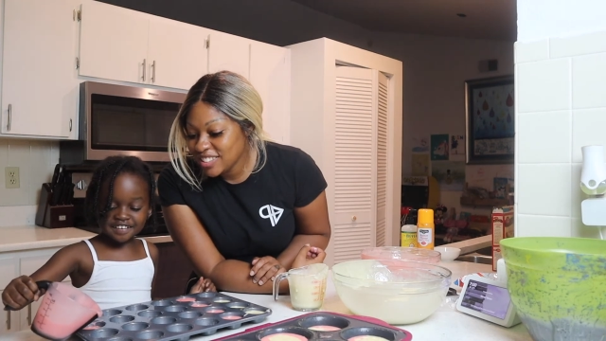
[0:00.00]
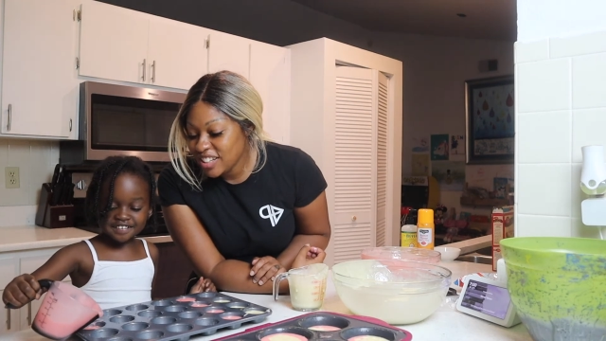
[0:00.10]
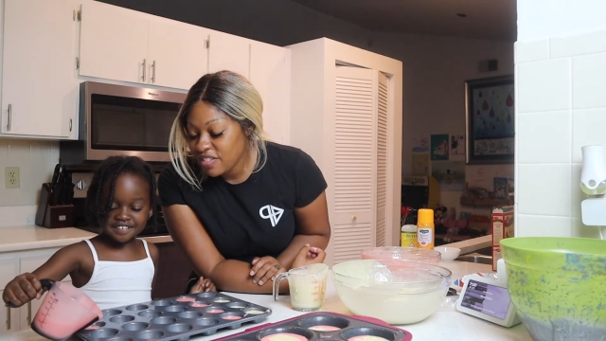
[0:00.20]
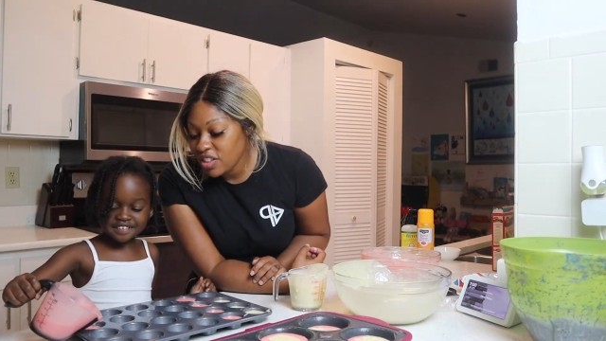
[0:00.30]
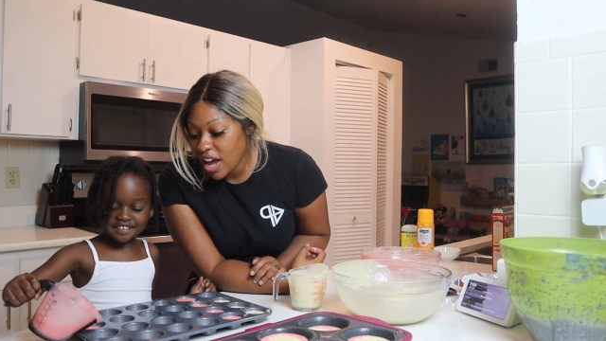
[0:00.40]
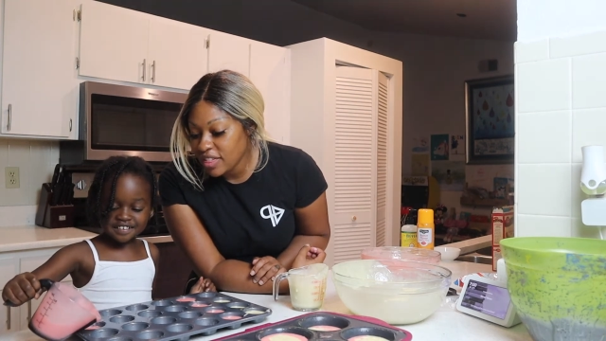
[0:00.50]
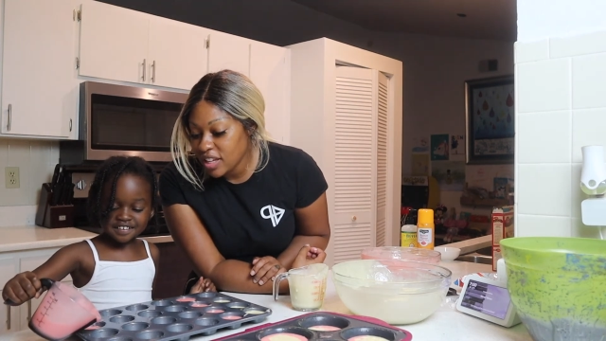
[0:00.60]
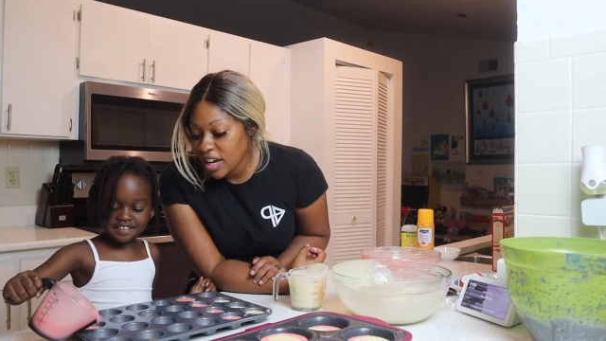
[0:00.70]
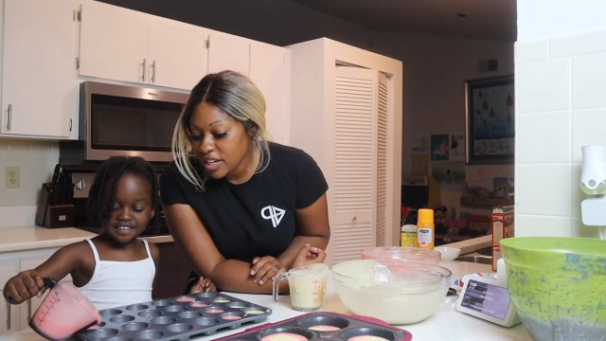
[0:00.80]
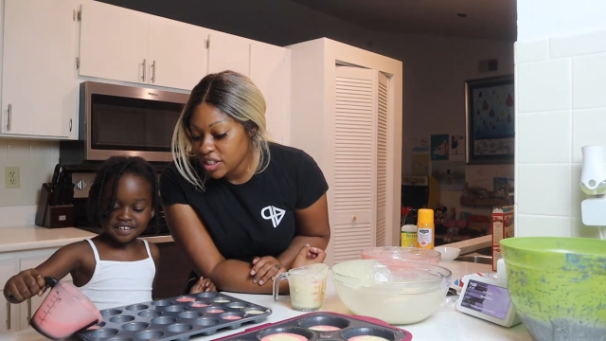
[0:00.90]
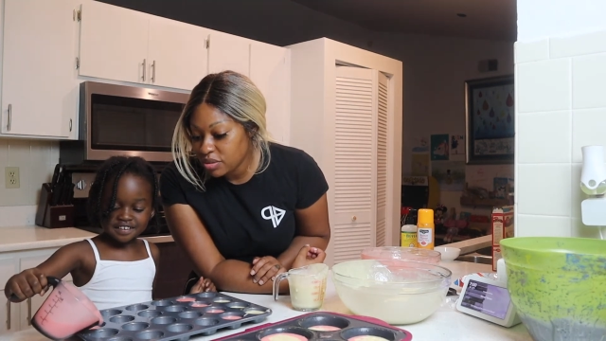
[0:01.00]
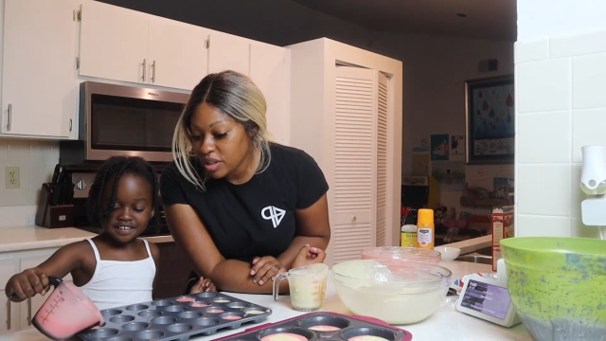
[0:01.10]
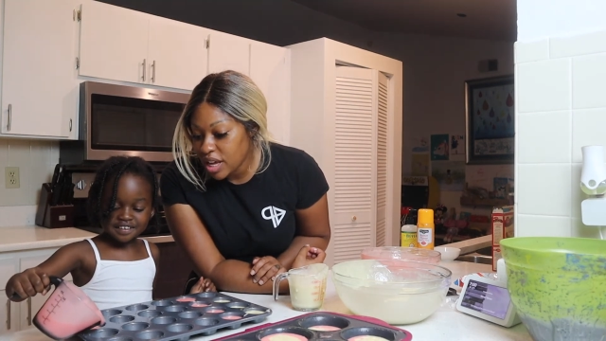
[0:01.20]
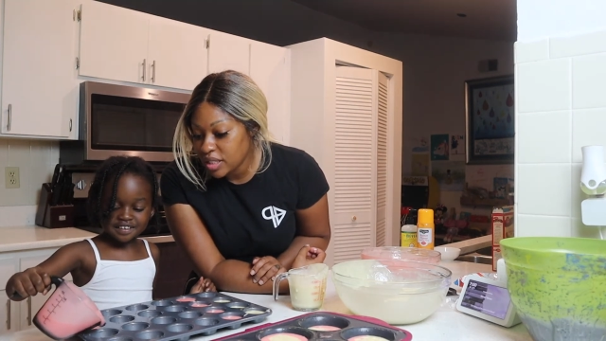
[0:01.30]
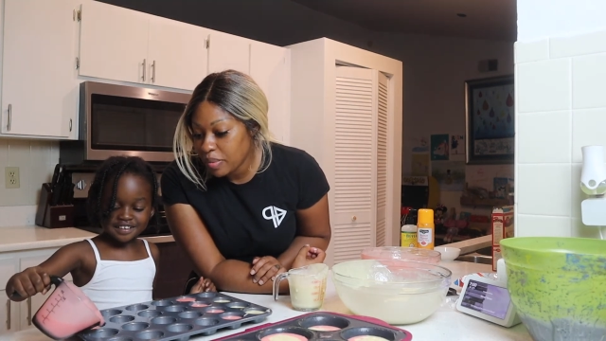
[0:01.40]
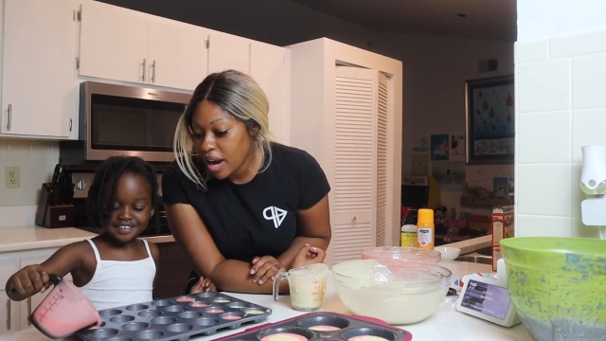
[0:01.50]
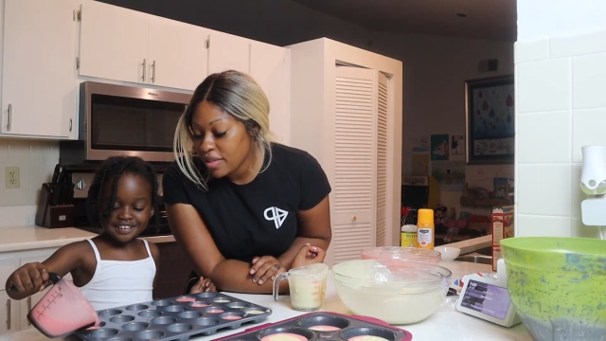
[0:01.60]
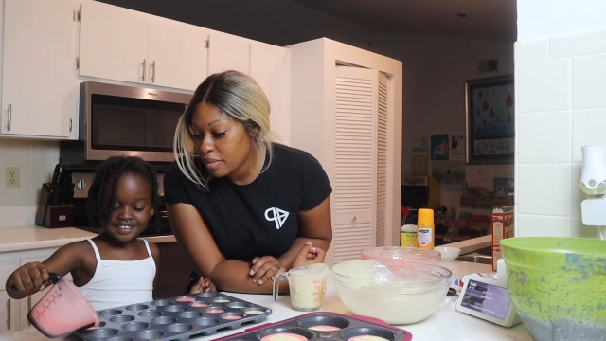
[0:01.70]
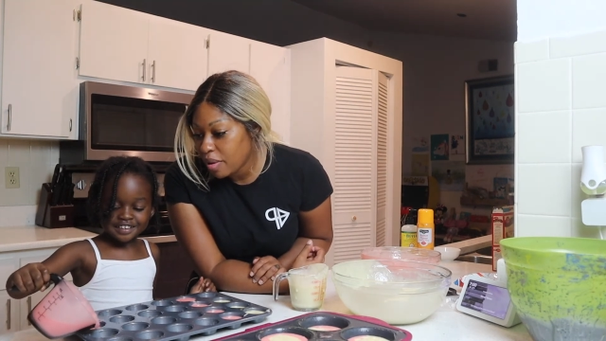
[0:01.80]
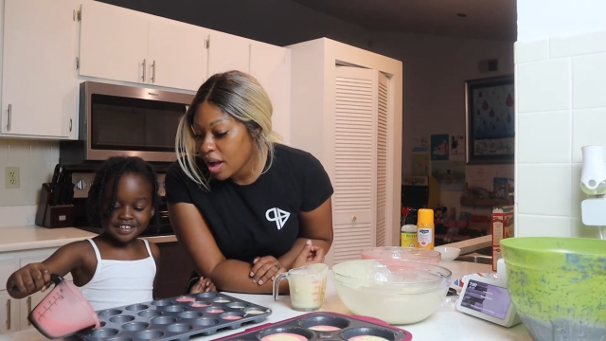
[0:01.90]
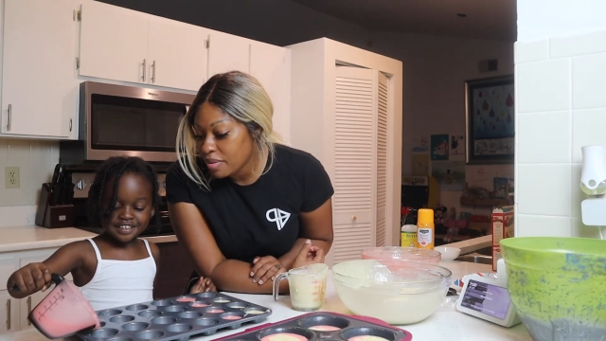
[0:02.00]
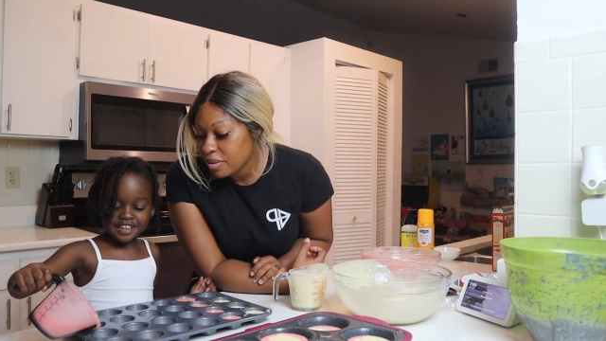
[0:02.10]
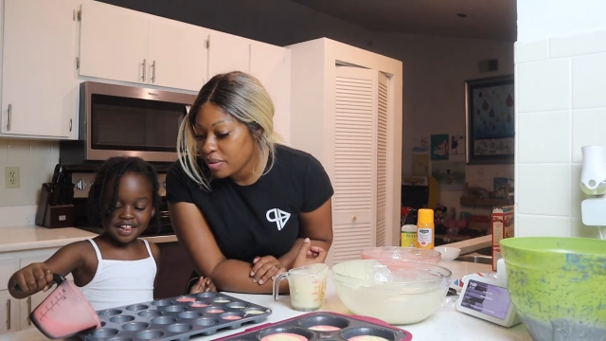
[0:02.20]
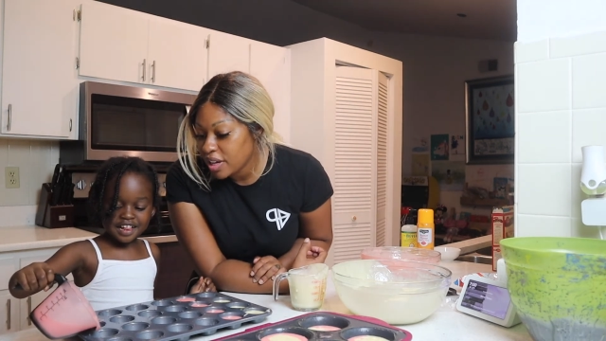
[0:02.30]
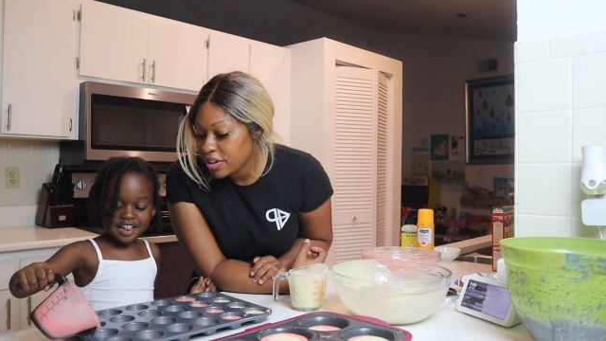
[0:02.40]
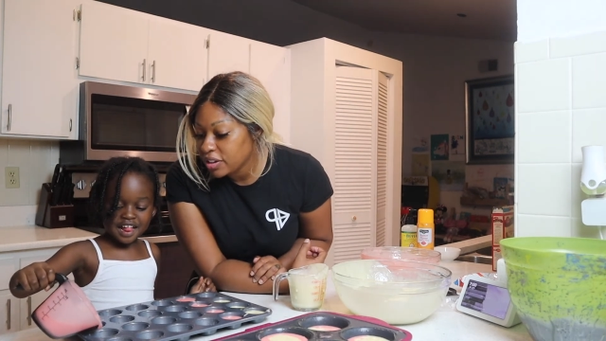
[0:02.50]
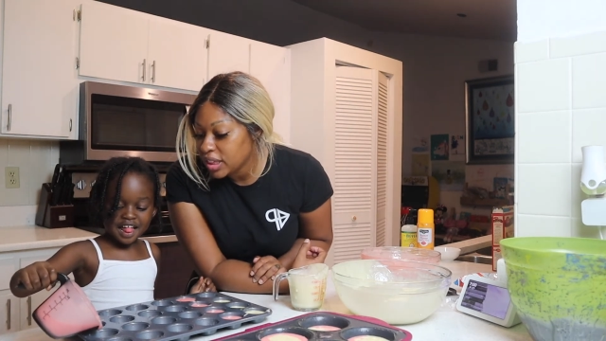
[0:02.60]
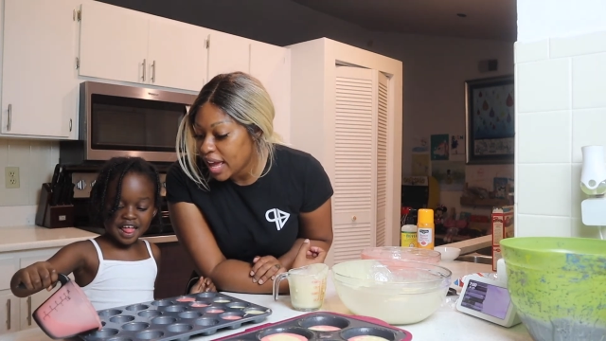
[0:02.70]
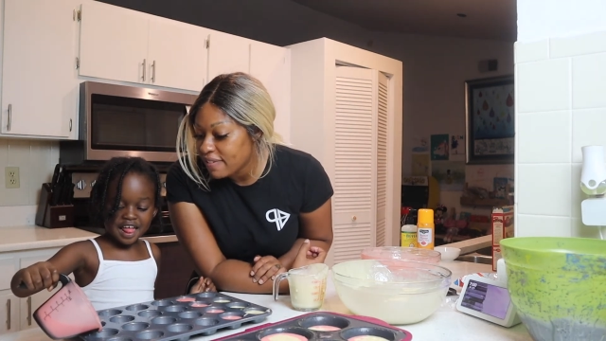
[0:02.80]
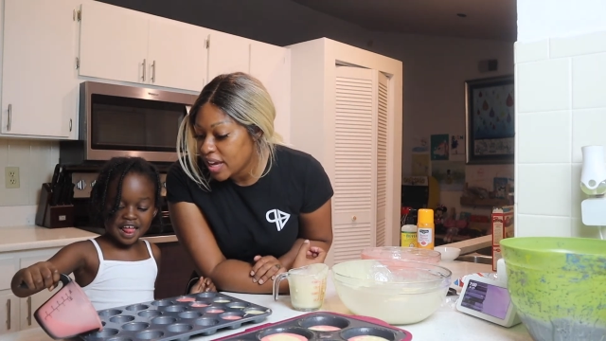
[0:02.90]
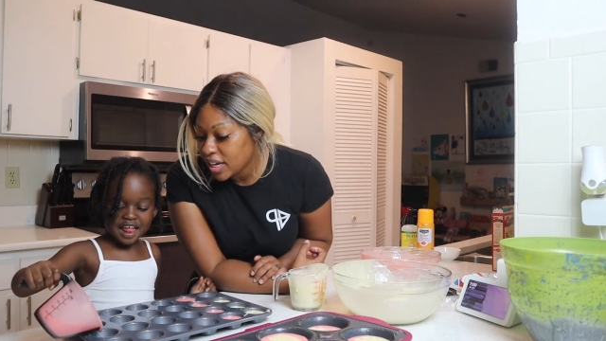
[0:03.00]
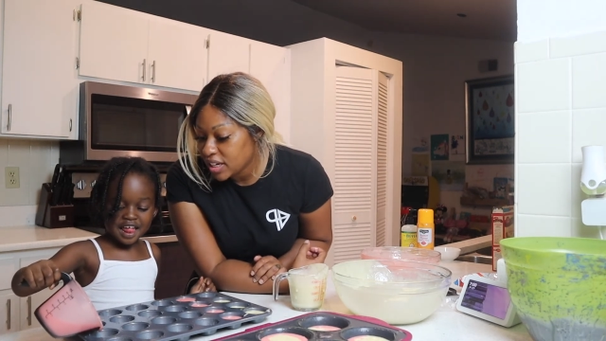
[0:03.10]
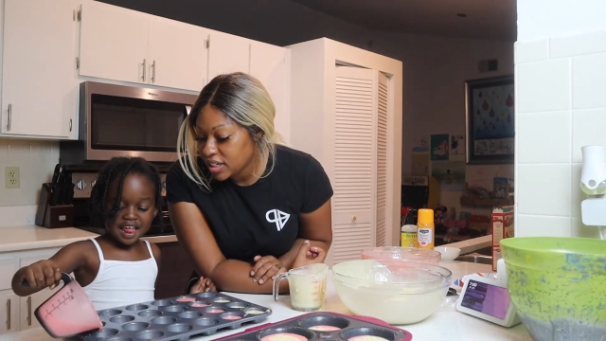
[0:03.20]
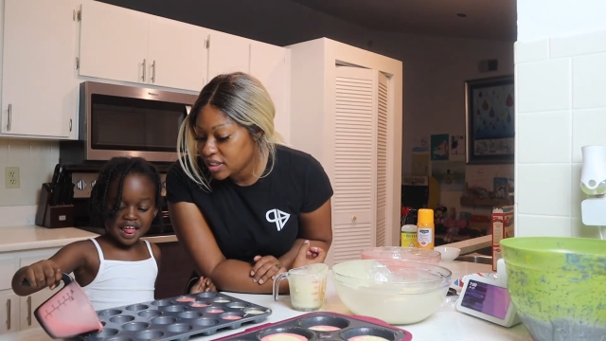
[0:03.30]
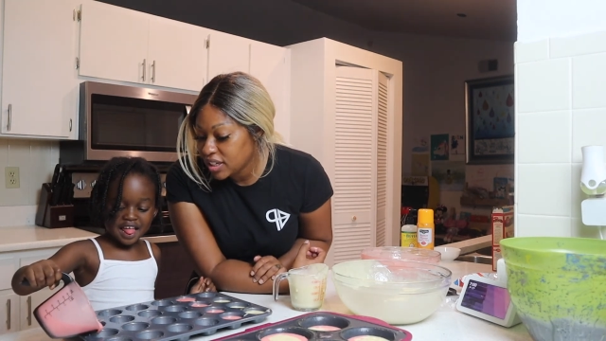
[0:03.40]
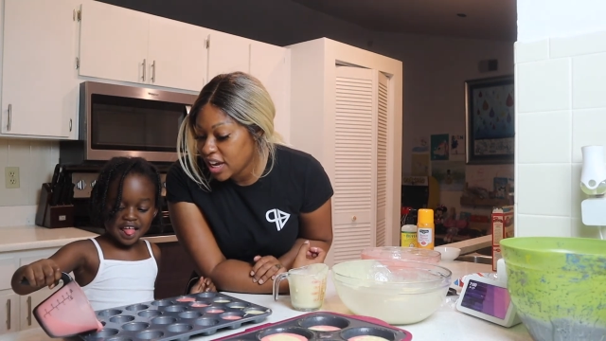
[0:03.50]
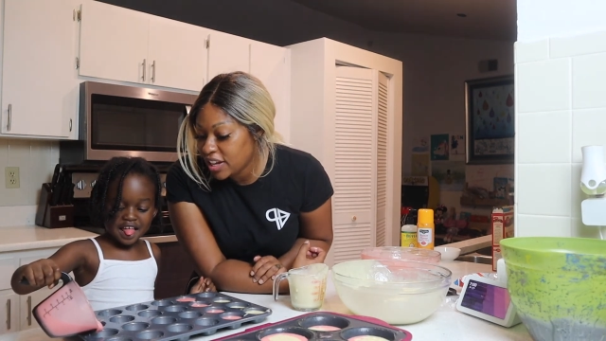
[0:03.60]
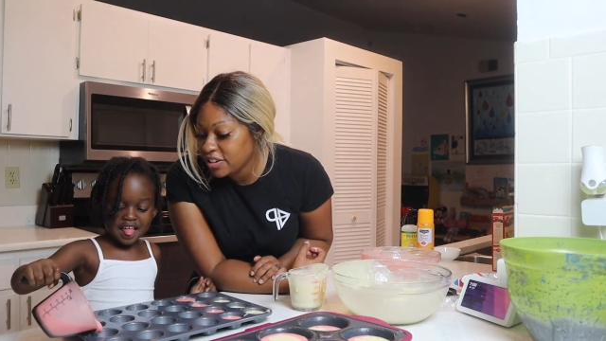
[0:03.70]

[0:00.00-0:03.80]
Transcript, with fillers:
Speaker 1: Even though I think I just realized part of the problem when you're left-handed and